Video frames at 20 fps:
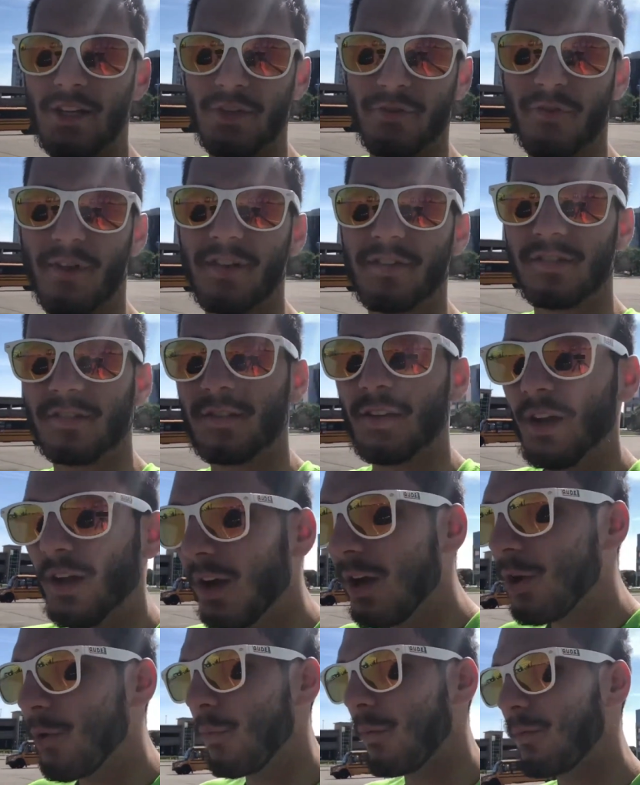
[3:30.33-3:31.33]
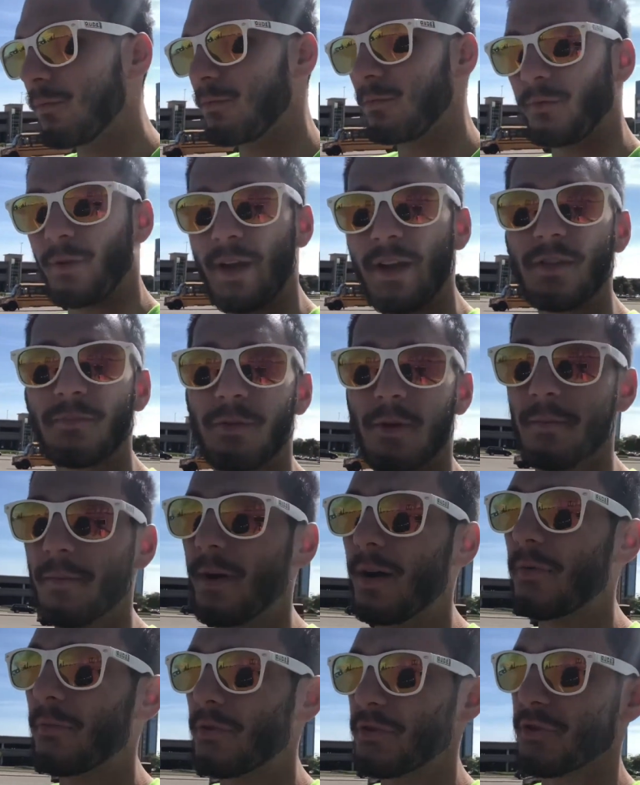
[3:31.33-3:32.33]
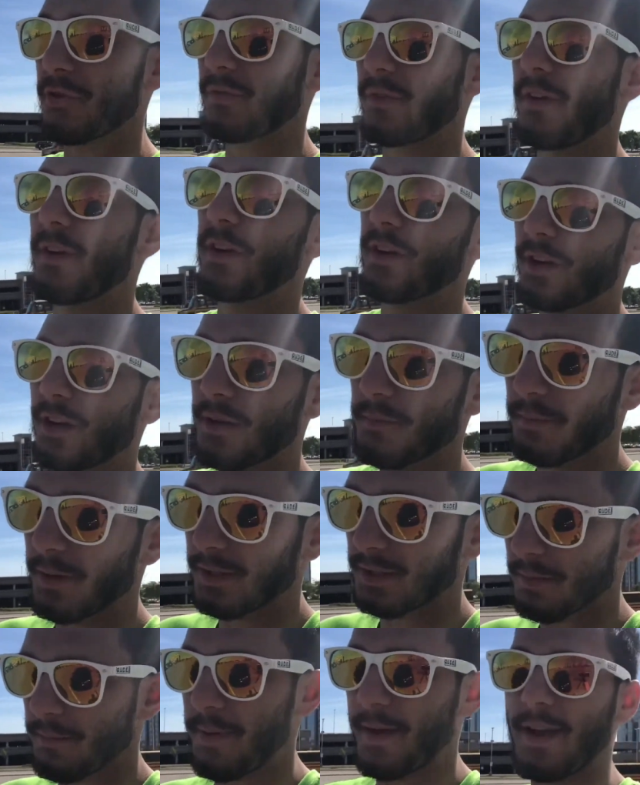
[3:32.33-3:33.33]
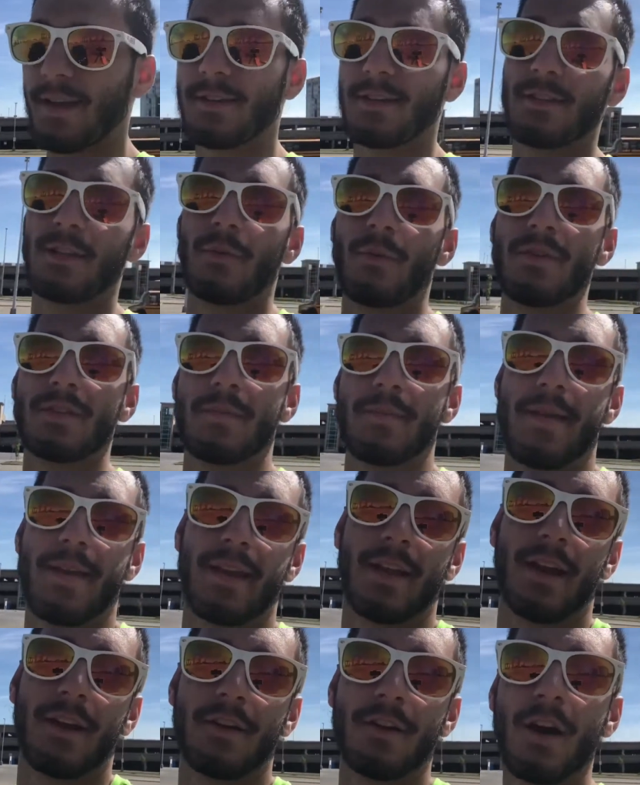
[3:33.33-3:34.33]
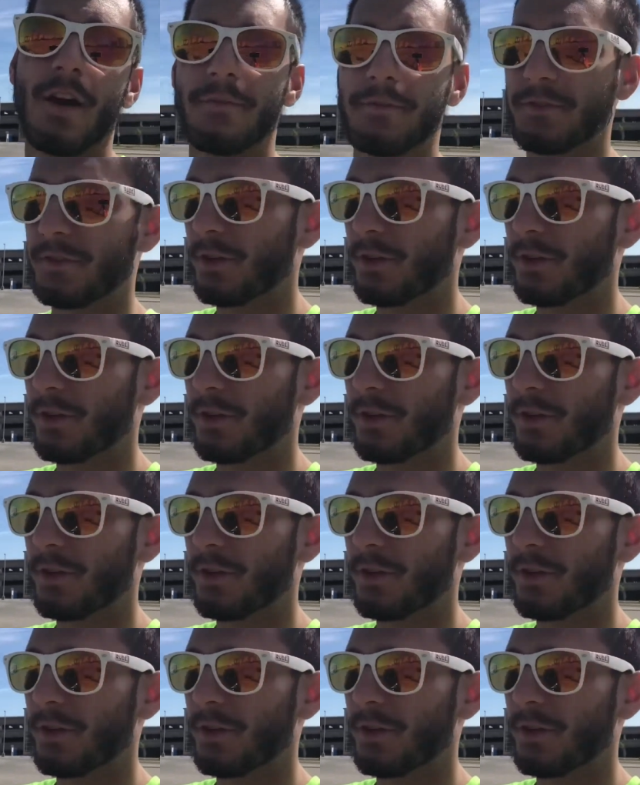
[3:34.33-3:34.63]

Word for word: interest rate per month, which was very good. But the bank says I wasn't making enough,